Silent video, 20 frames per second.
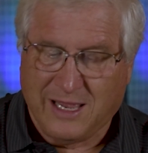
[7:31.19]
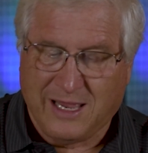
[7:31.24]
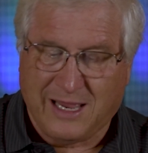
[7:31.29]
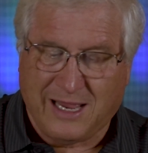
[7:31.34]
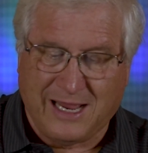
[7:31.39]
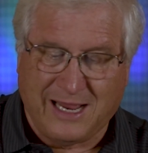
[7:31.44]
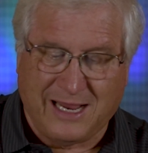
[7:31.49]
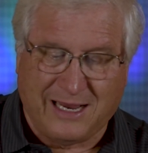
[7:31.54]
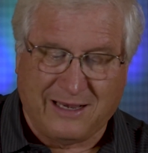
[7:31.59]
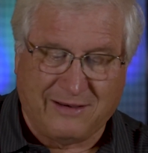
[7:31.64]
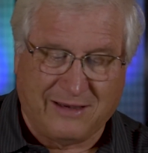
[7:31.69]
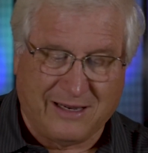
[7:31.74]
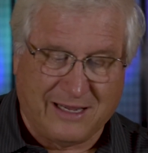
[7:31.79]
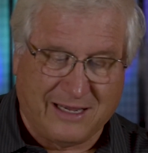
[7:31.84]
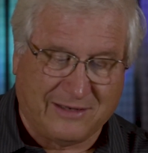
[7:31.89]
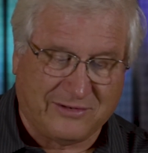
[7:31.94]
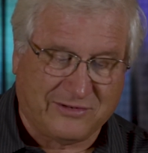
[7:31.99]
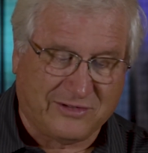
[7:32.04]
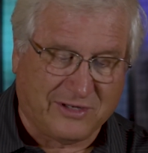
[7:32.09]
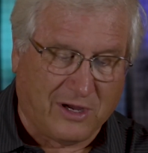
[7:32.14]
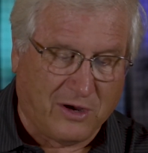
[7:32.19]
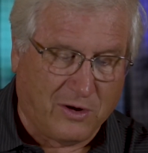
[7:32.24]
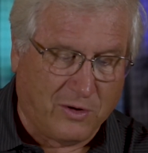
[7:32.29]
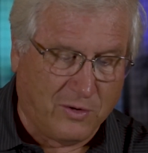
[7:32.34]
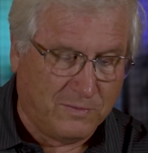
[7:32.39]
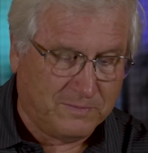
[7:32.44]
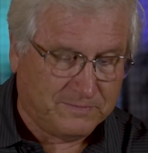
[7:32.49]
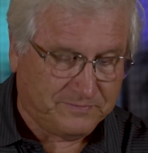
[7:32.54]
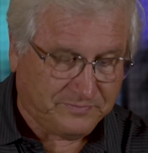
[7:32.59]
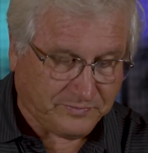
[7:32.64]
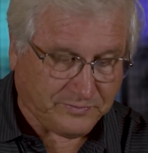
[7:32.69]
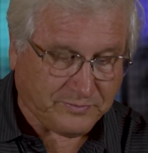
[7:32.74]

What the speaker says: And so